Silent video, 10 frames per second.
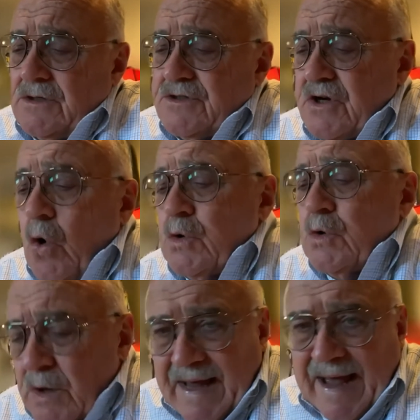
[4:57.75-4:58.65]
to go
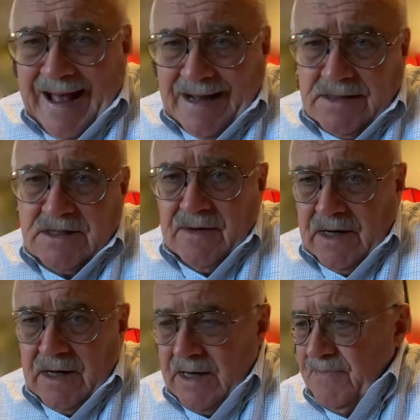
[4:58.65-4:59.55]
look at
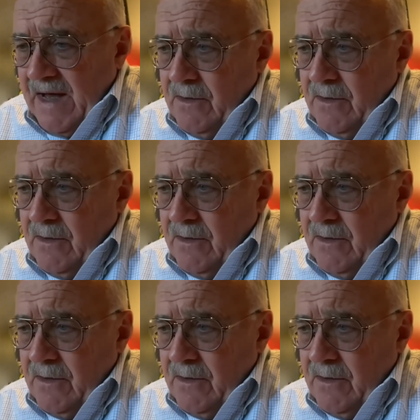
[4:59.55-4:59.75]
not